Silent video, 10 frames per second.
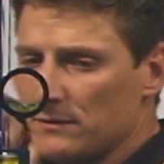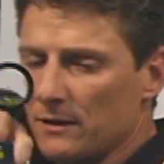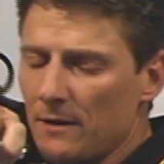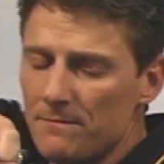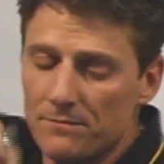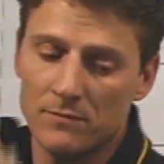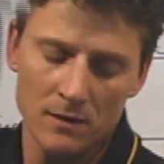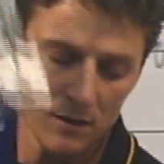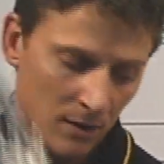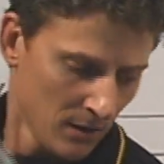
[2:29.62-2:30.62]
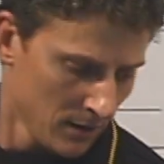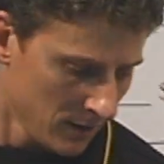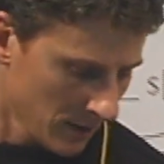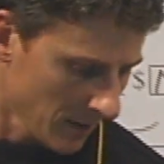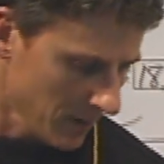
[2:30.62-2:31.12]
Okay.
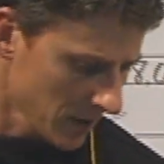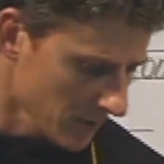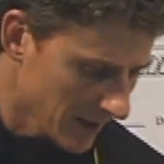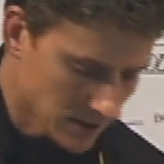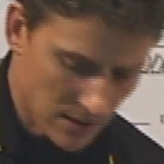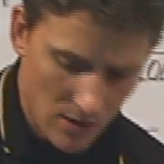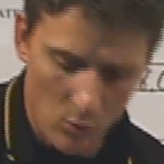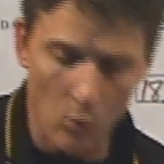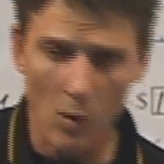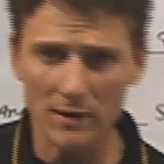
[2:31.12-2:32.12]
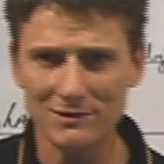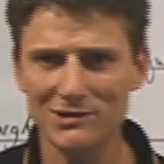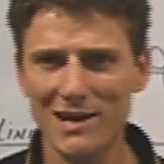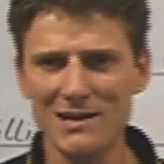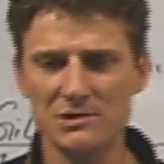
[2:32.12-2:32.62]
Now many of you might say, what
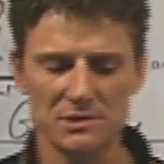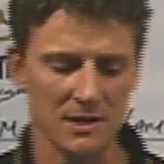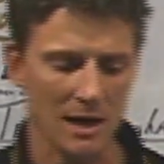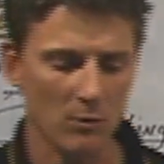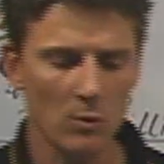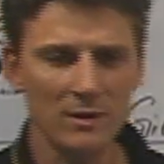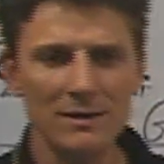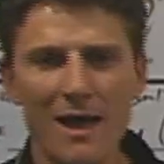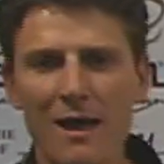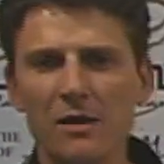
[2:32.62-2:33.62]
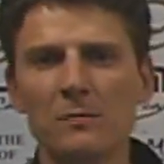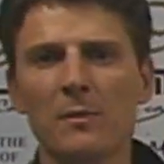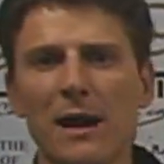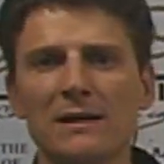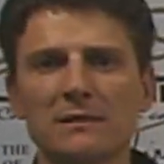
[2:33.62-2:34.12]
changes that? Well, what the heck could
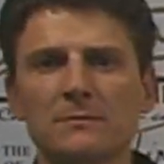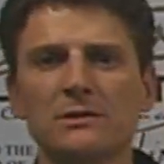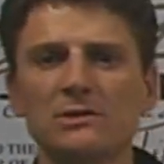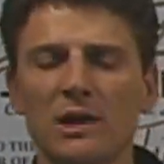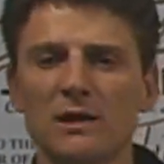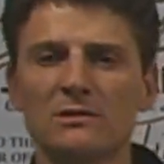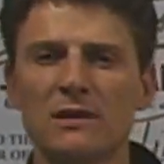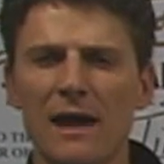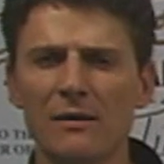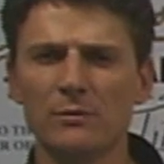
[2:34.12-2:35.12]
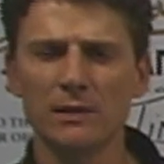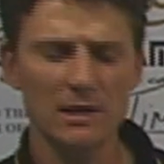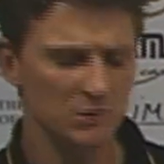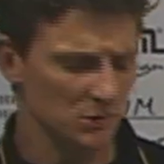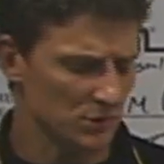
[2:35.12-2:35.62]
possibly change that
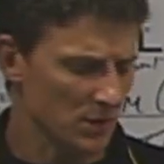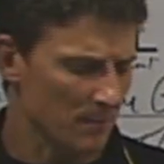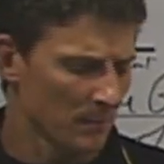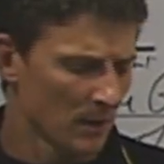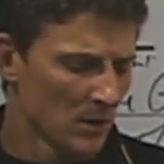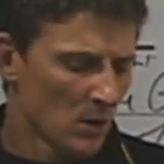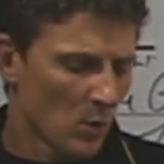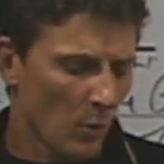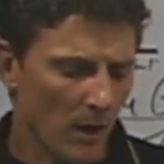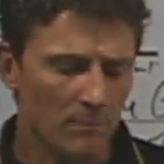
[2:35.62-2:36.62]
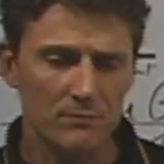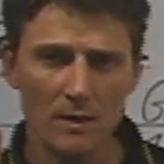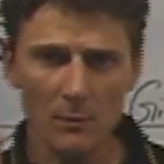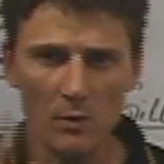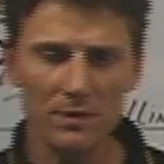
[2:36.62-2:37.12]
relationship? Well,
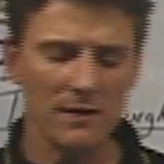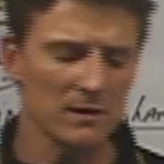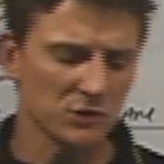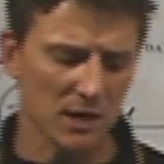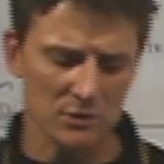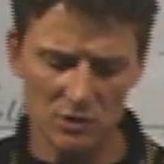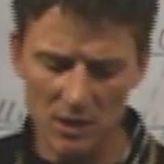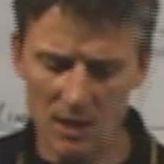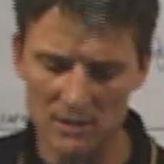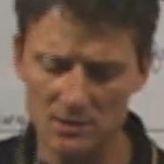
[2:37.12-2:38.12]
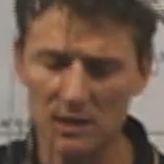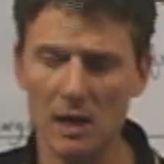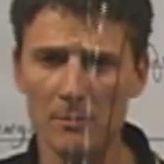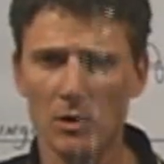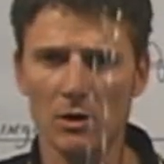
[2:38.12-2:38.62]
number one thing that changes it is the
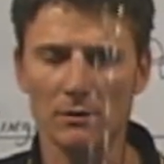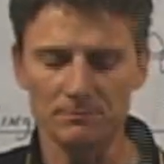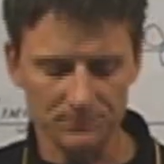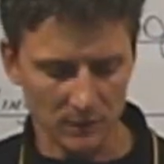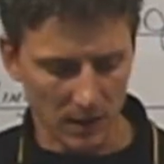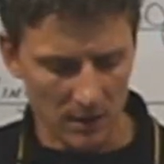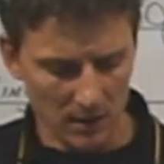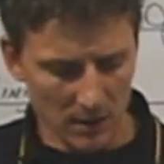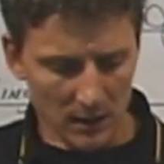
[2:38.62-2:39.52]
cable guard. Okay.